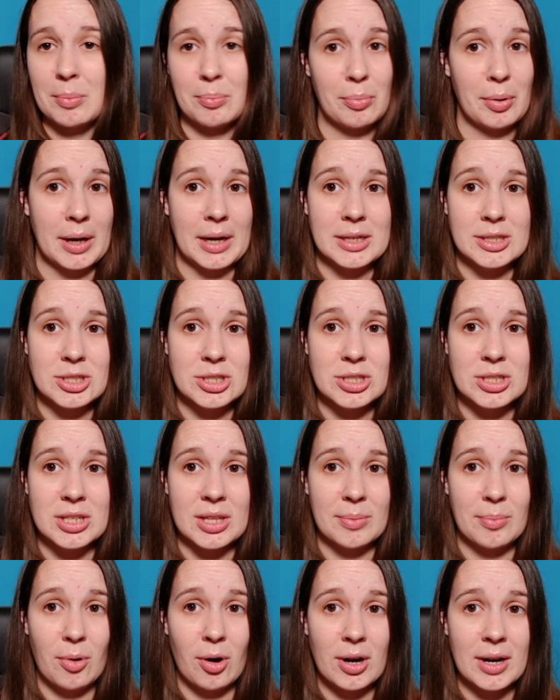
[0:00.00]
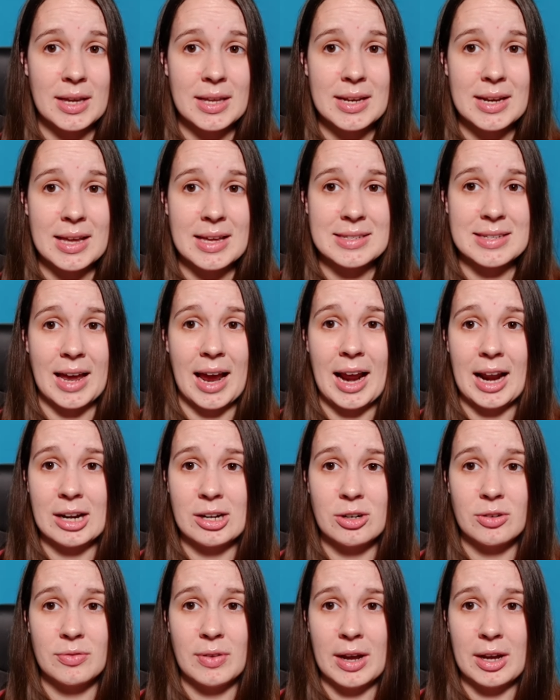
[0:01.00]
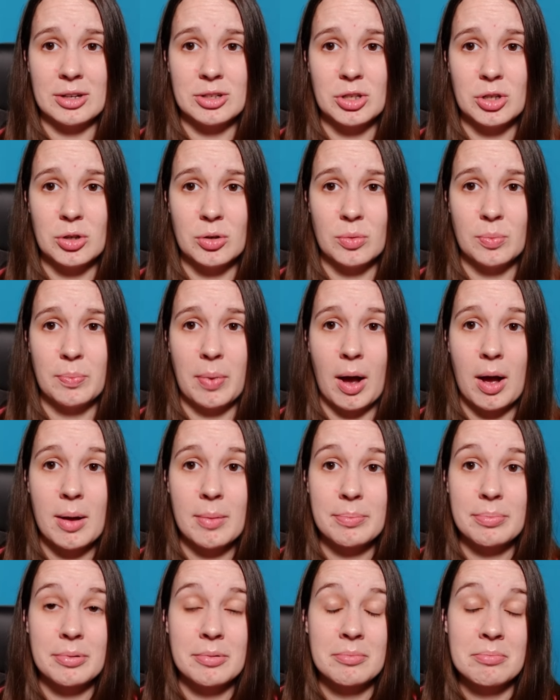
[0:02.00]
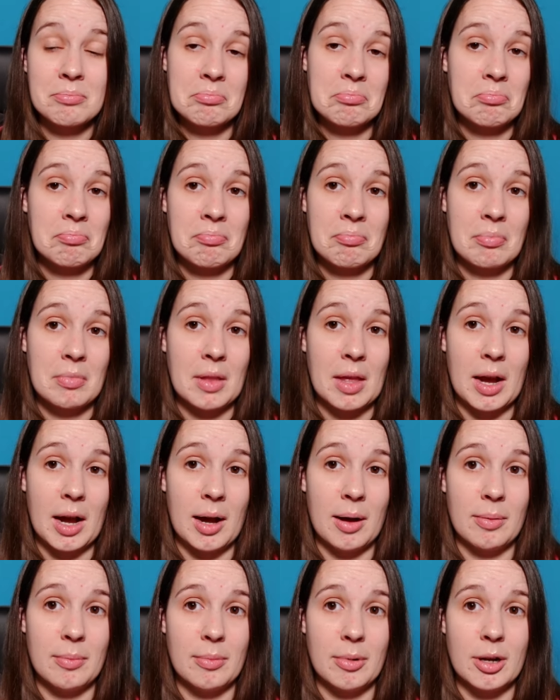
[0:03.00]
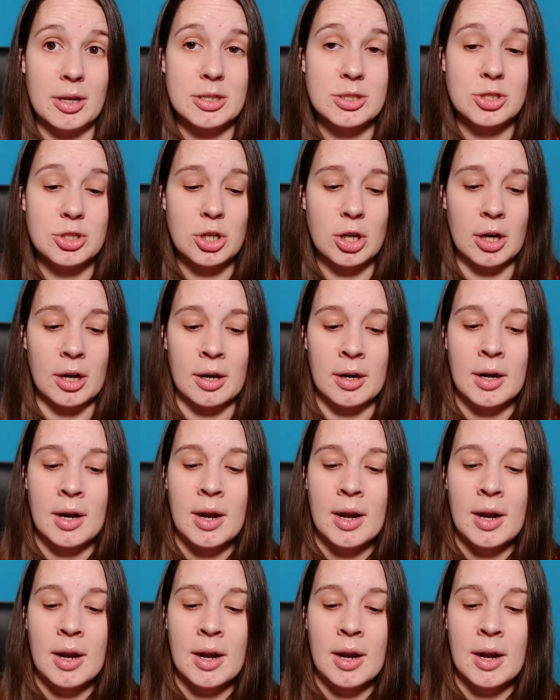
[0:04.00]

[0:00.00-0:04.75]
branch into the market as a higher value pump? I'm not sure.